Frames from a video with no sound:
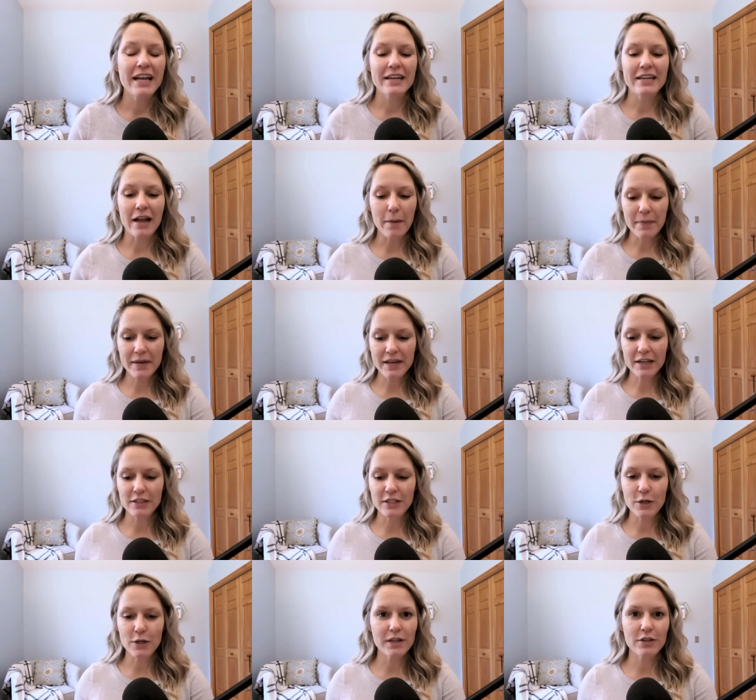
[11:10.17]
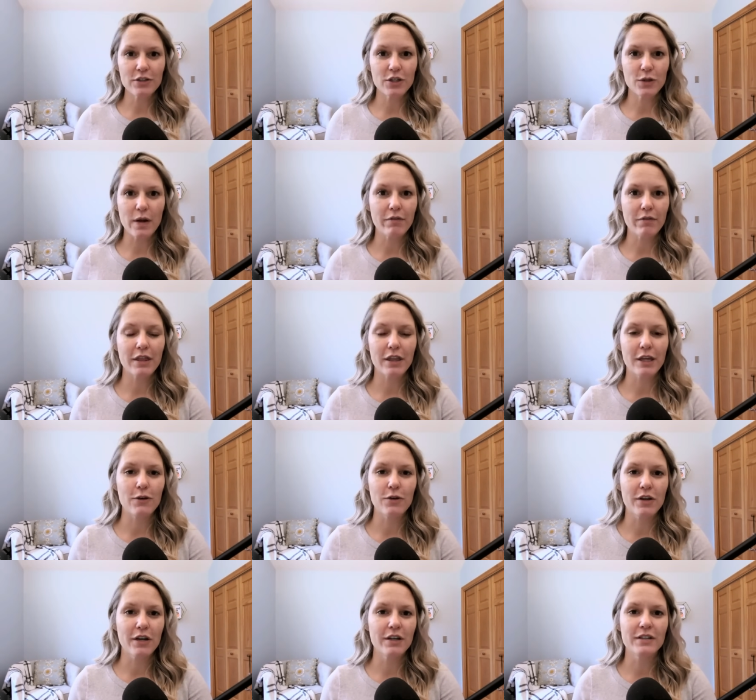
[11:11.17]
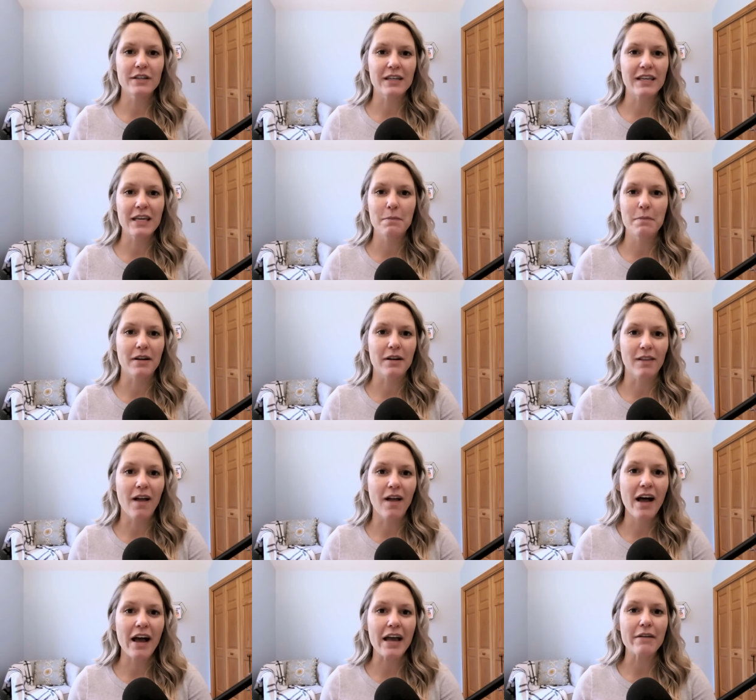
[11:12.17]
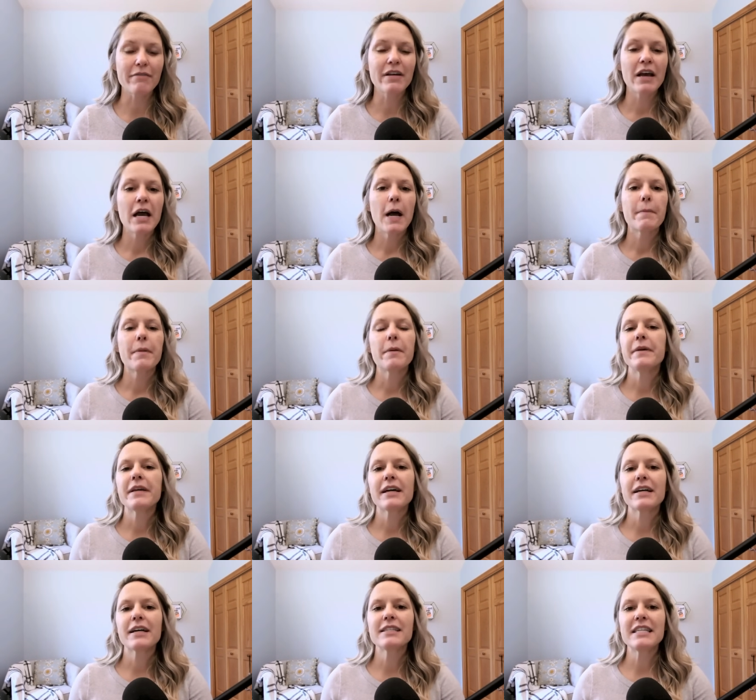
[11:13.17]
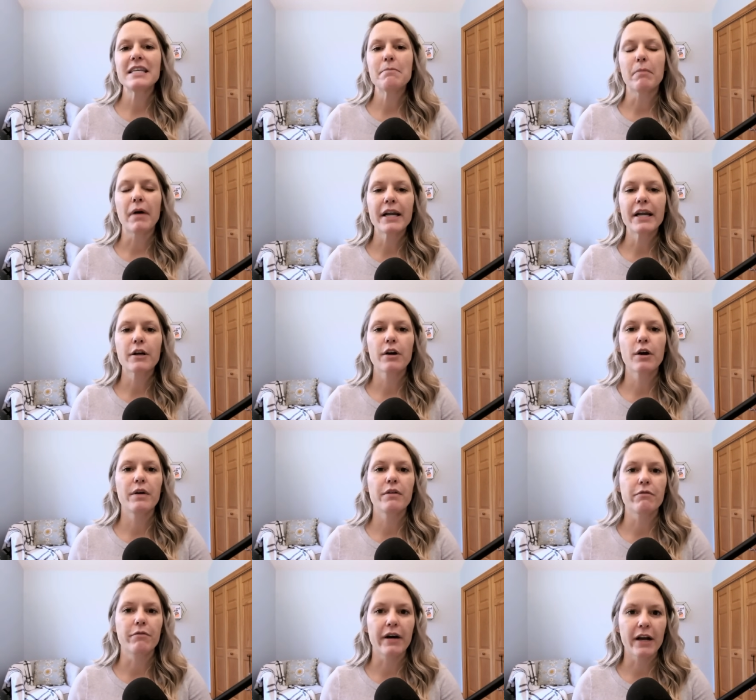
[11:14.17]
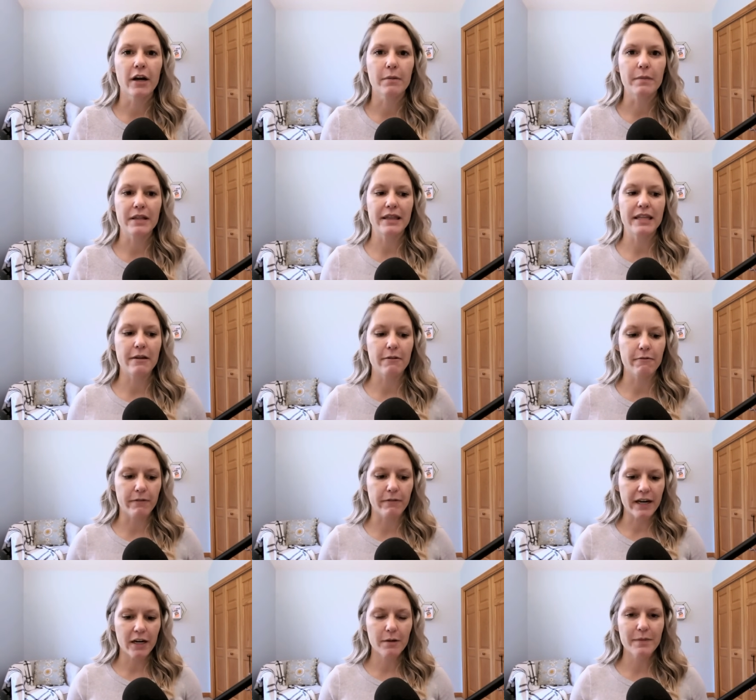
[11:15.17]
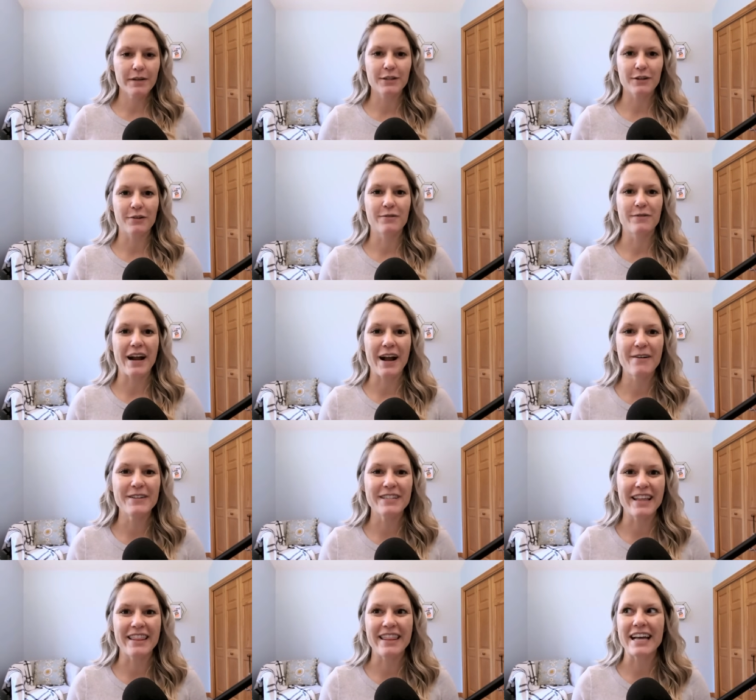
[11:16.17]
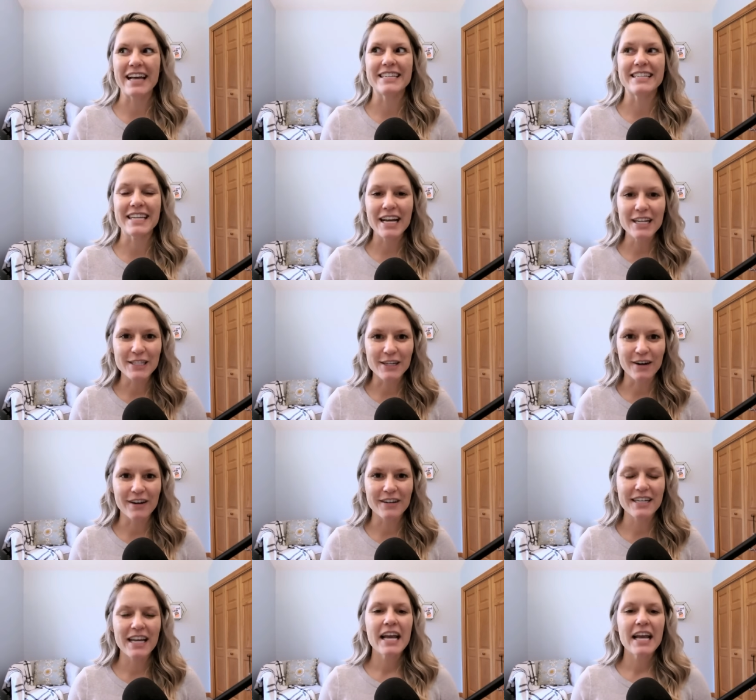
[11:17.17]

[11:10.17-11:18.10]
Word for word: not because you didn't do everything you could to keep it alive, but because the microenvironment, the environment around it, that desert,